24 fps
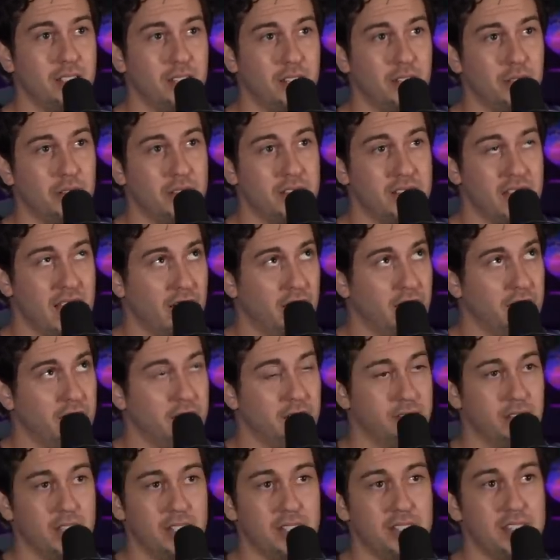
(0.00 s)
you know, and talent
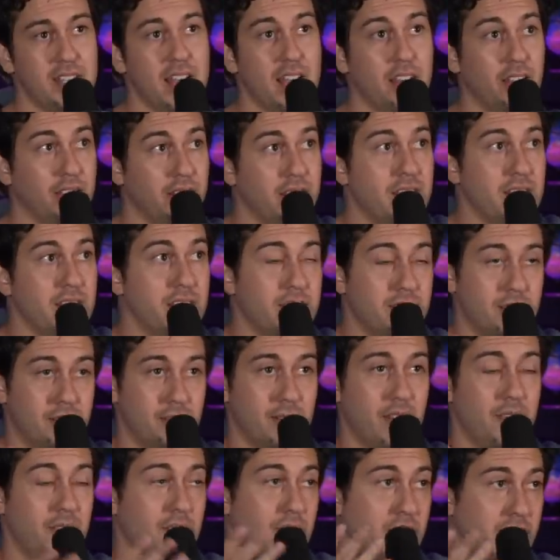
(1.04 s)
and talent is
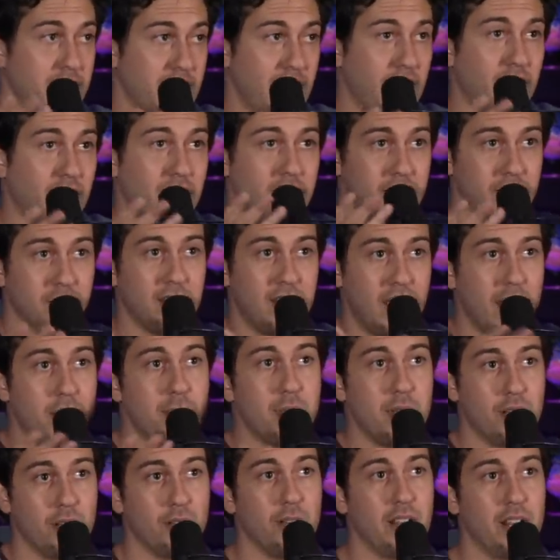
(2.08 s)
I think talent can
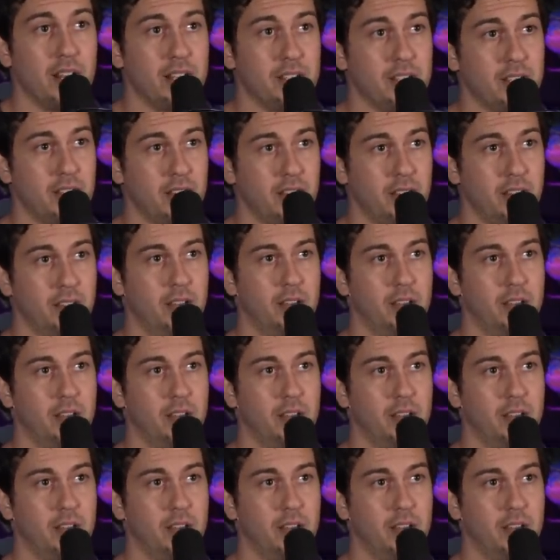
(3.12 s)
be hereditary.